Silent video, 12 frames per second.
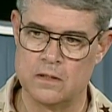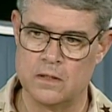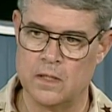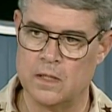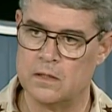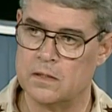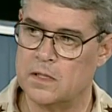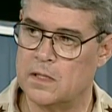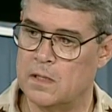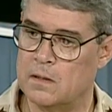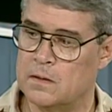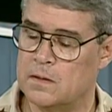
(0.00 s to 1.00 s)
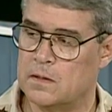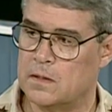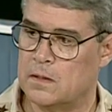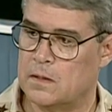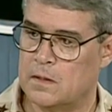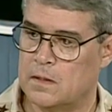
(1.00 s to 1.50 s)
And uh,
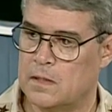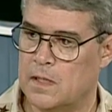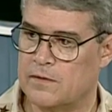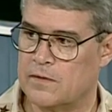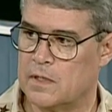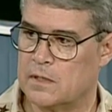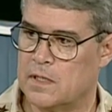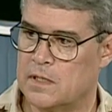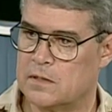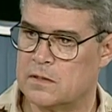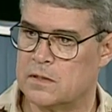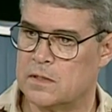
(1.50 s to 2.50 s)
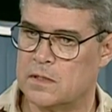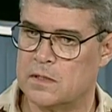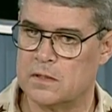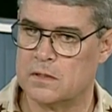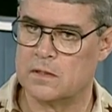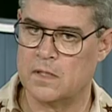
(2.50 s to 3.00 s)
I think that uh,
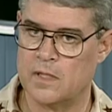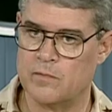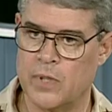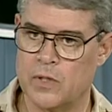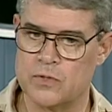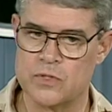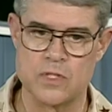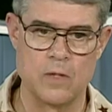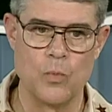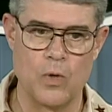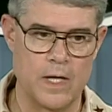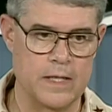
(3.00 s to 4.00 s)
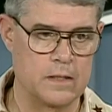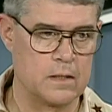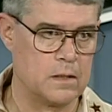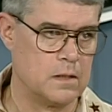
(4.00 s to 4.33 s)
that bodes somewhat